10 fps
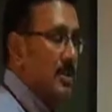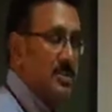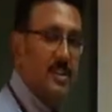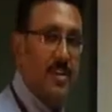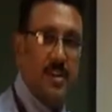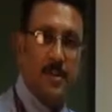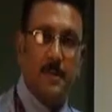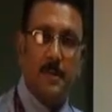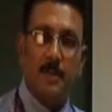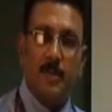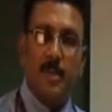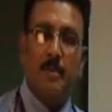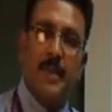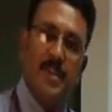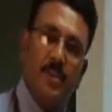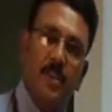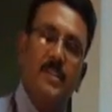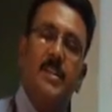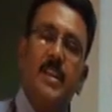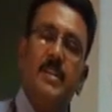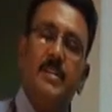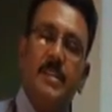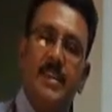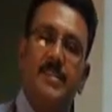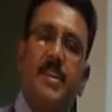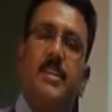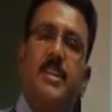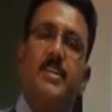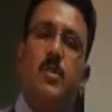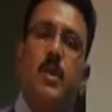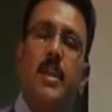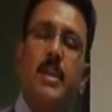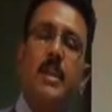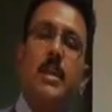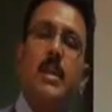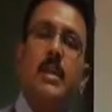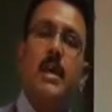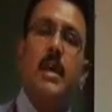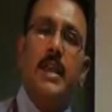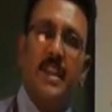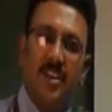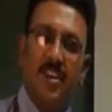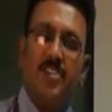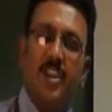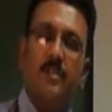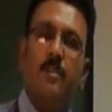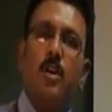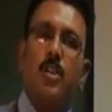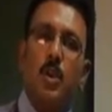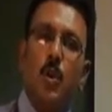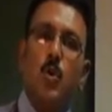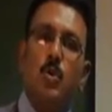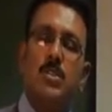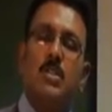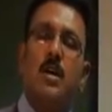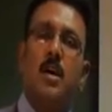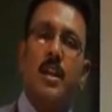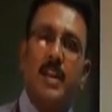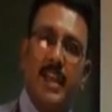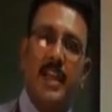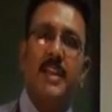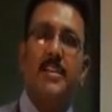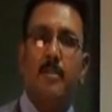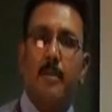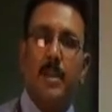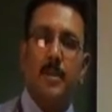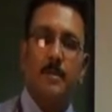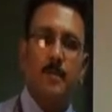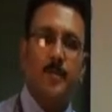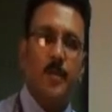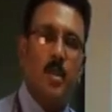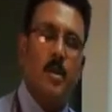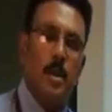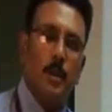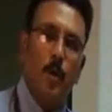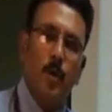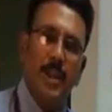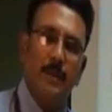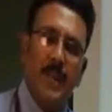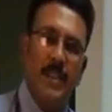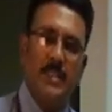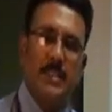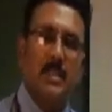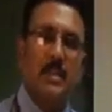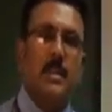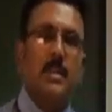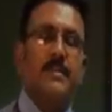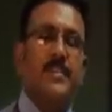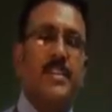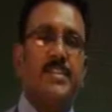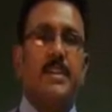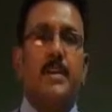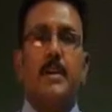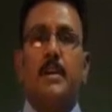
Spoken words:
deposit rate. Based on these three things only, the interest rate for the loans are getting determined. Repo rate means which is